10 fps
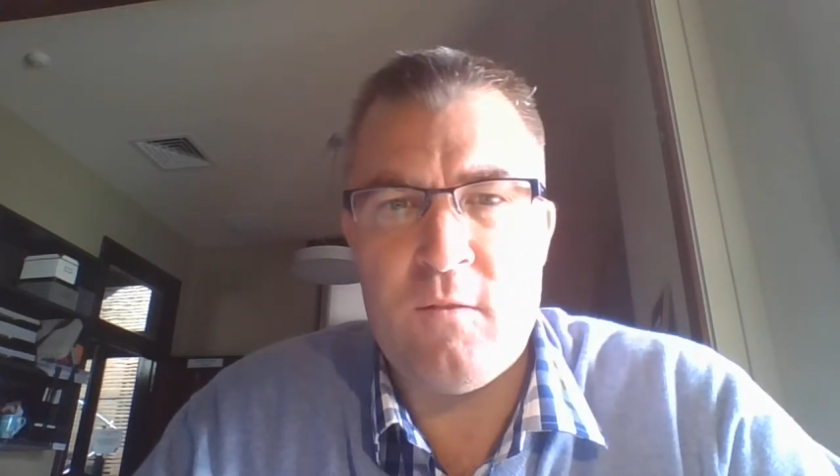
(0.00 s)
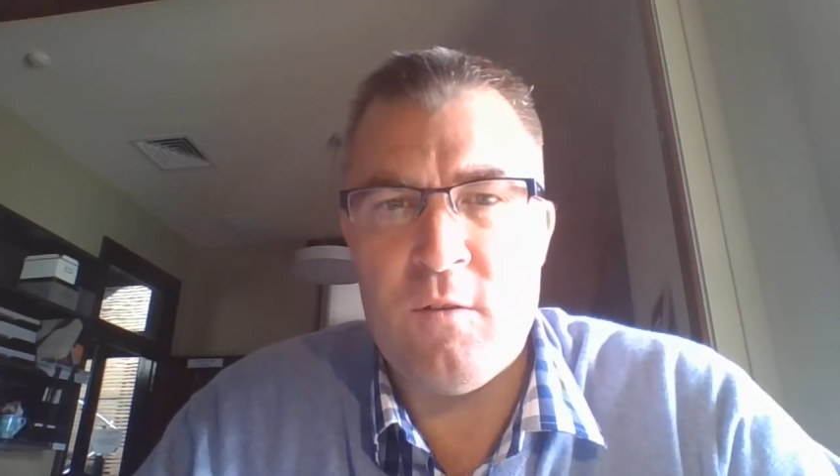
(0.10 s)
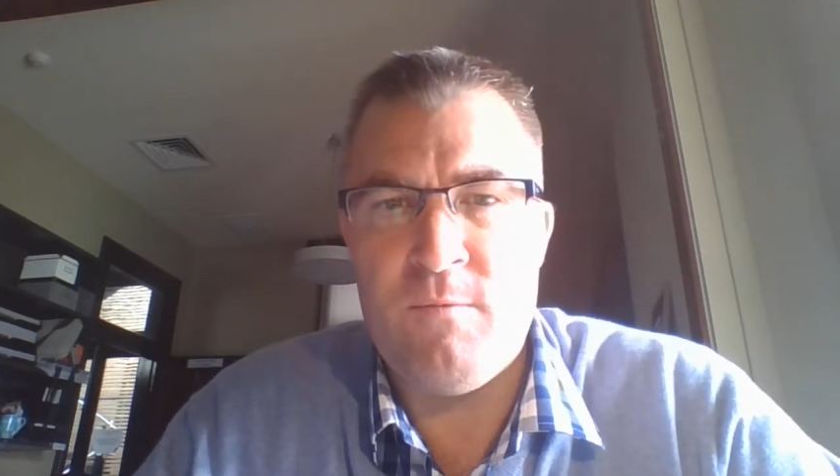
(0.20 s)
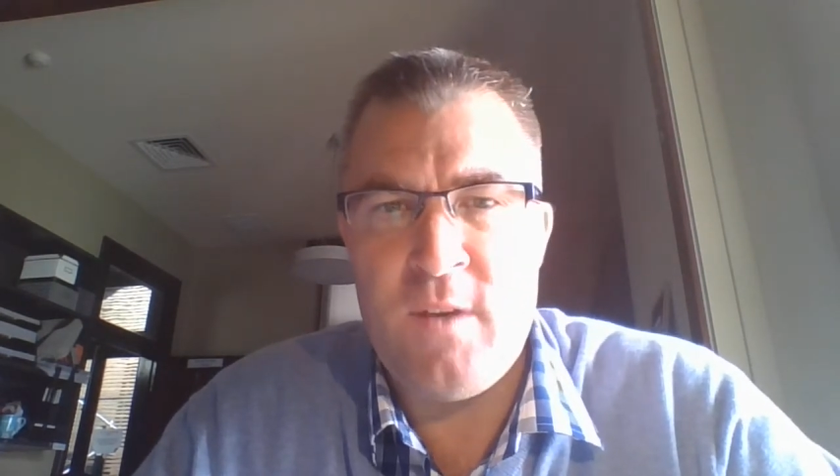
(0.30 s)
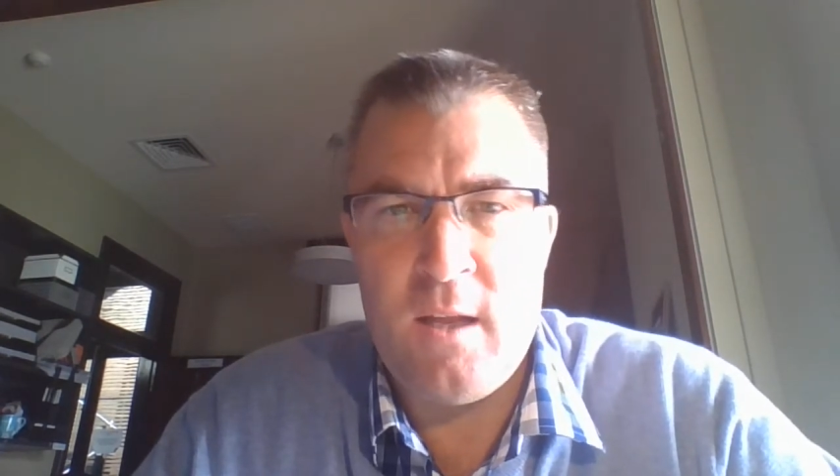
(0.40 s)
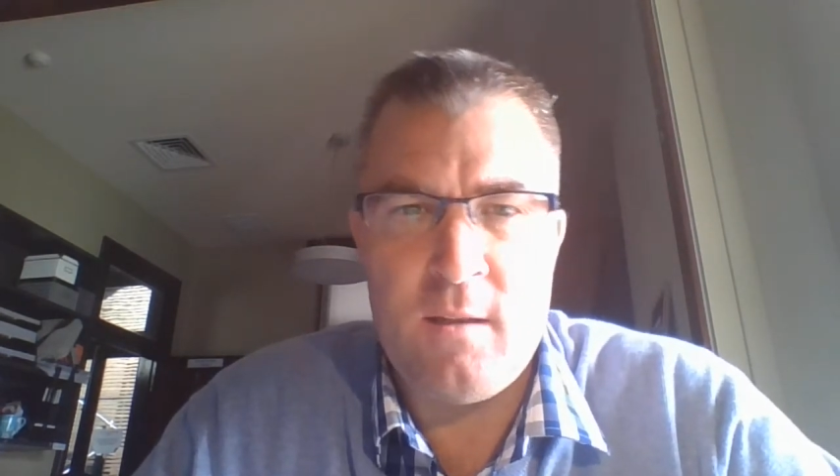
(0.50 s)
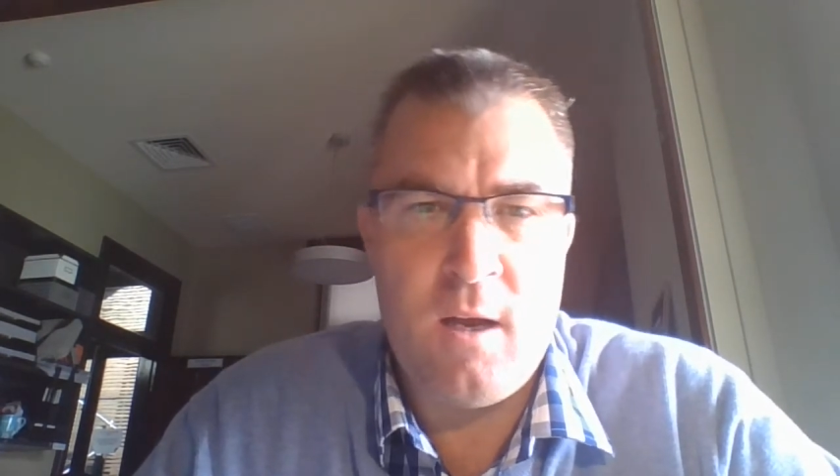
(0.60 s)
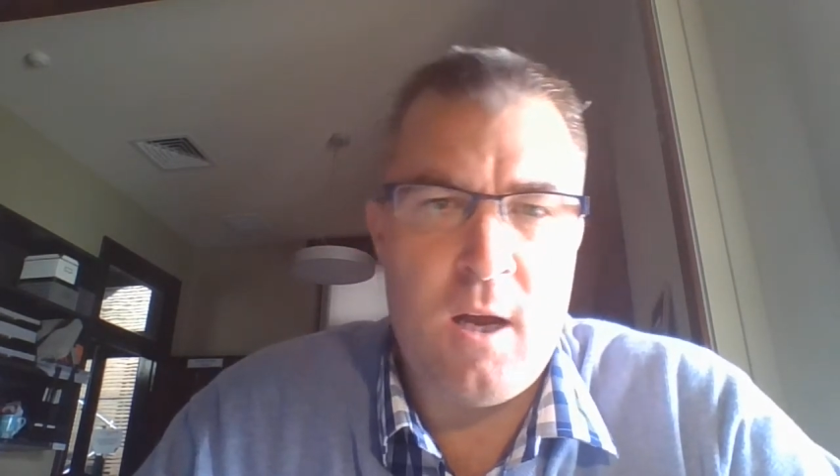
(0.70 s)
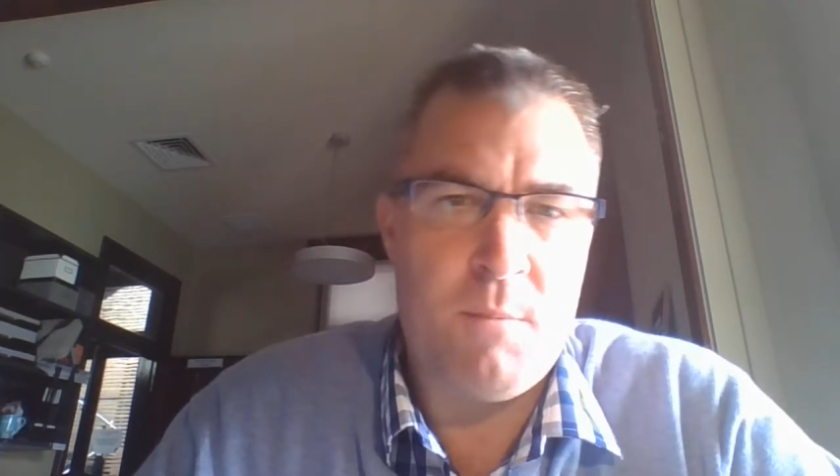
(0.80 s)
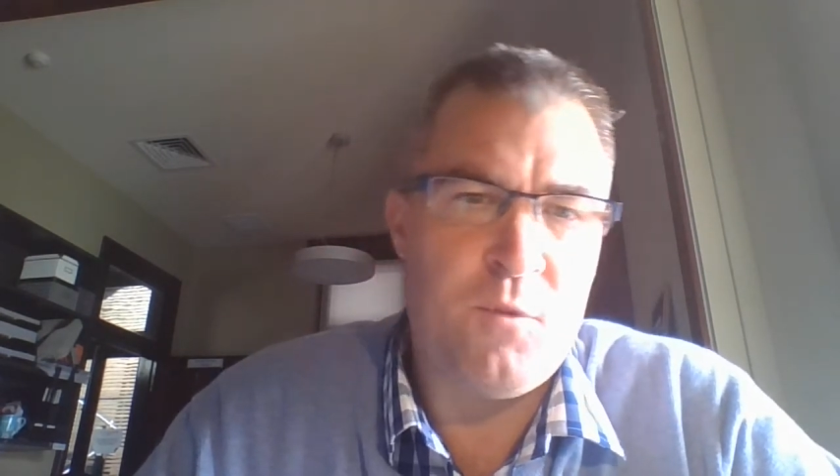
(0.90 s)
to
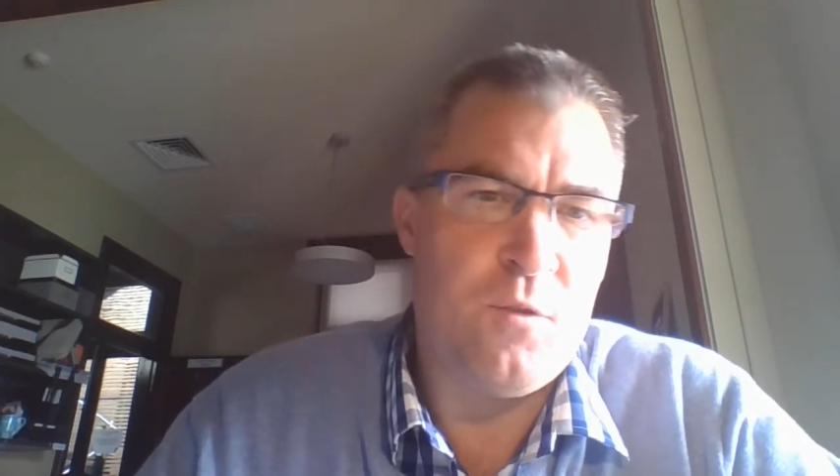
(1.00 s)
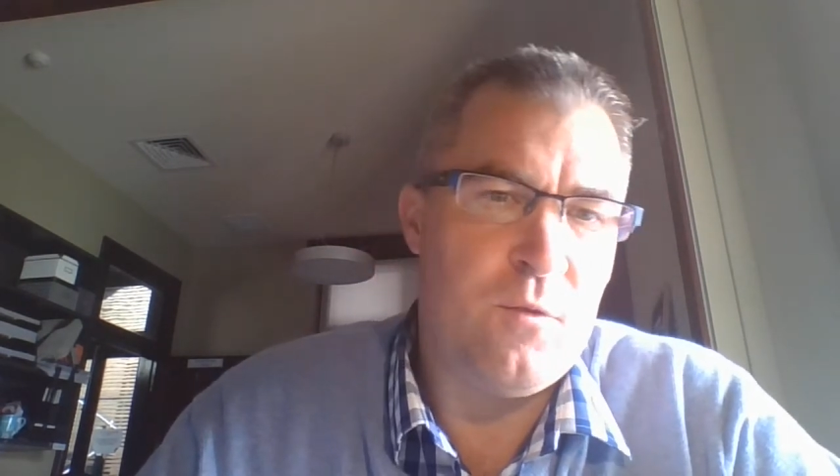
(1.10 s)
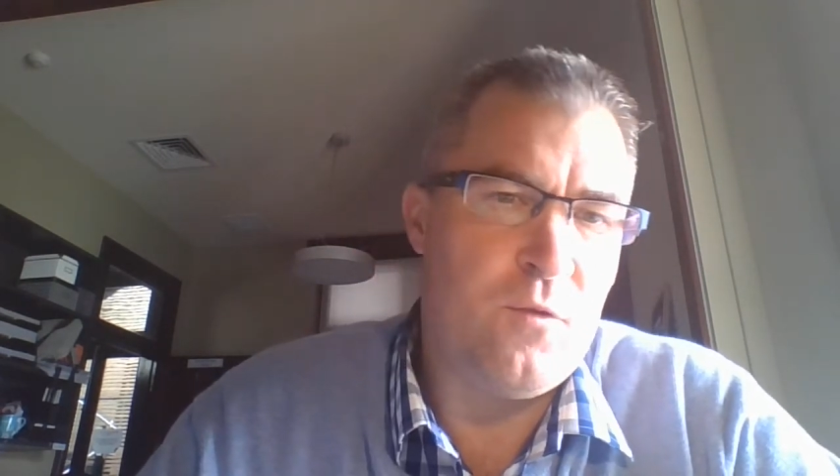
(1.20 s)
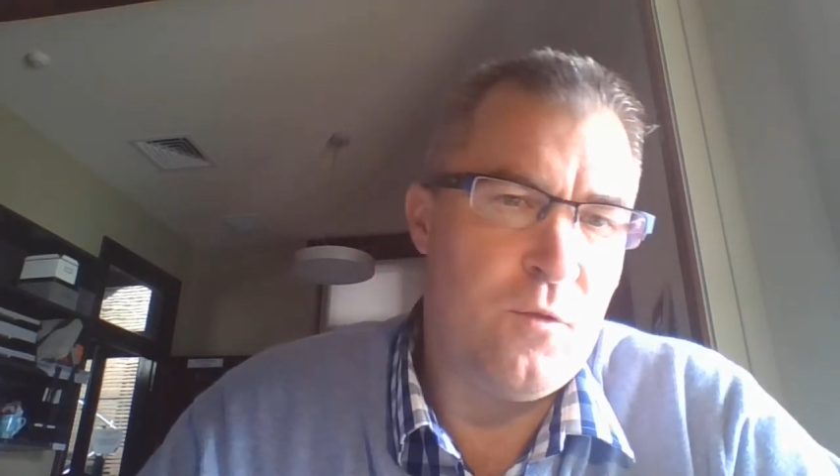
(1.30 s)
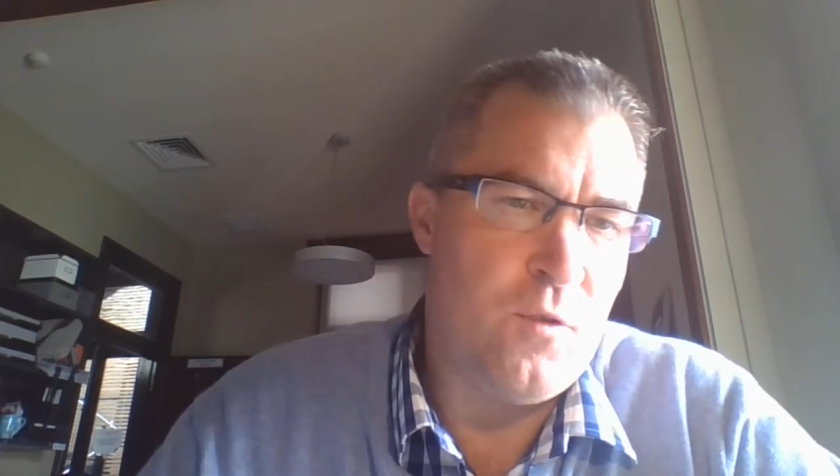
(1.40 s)
Vietnam, to